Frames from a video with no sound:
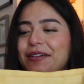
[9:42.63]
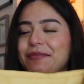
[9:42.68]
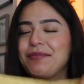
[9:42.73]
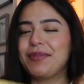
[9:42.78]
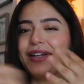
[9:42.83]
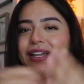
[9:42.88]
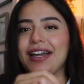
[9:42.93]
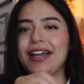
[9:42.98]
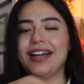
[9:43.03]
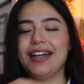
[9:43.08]

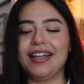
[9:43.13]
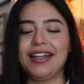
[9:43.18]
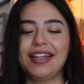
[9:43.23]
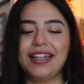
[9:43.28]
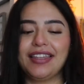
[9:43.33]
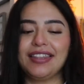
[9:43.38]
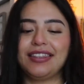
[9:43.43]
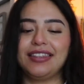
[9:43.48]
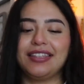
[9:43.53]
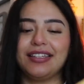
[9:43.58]
But yeah,
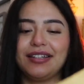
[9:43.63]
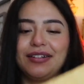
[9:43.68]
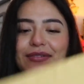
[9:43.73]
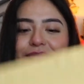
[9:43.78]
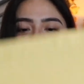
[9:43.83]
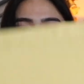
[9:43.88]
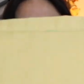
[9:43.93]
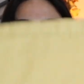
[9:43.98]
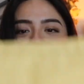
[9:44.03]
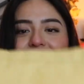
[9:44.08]
the
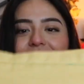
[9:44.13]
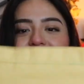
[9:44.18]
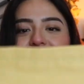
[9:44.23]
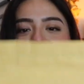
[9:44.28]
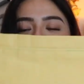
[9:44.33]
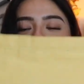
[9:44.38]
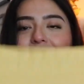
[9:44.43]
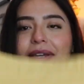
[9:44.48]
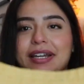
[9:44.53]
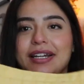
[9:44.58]

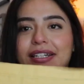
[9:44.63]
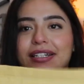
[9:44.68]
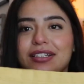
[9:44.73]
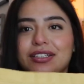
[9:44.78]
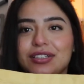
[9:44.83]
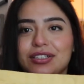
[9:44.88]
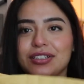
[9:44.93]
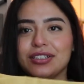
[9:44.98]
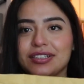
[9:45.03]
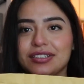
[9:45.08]
waistband
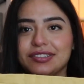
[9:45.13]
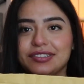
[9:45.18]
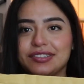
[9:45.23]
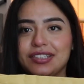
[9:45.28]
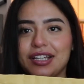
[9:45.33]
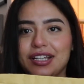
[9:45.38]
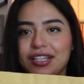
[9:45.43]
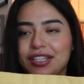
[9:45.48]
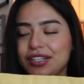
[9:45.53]
looks,